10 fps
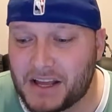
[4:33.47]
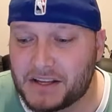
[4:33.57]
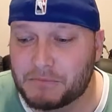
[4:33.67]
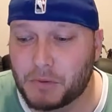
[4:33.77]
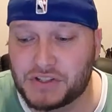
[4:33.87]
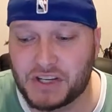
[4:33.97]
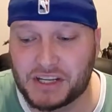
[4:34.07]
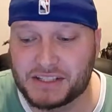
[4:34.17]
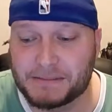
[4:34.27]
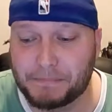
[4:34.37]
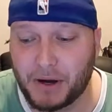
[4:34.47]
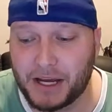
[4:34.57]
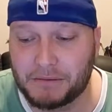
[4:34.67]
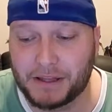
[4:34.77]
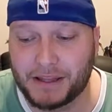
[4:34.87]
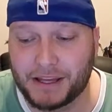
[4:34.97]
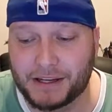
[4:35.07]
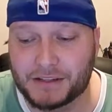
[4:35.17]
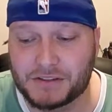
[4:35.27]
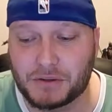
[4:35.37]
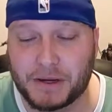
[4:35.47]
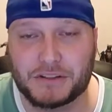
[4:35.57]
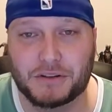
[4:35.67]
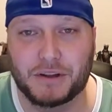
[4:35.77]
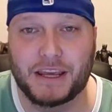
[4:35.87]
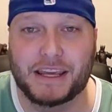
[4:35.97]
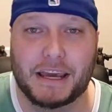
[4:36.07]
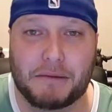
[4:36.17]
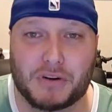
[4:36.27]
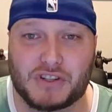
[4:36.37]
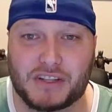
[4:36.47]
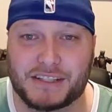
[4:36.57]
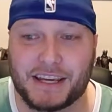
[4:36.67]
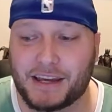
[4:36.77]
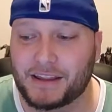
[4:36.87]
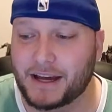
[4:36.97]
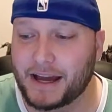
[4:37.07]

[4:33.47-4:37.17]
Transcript: Which inspired me then to actually get my shit together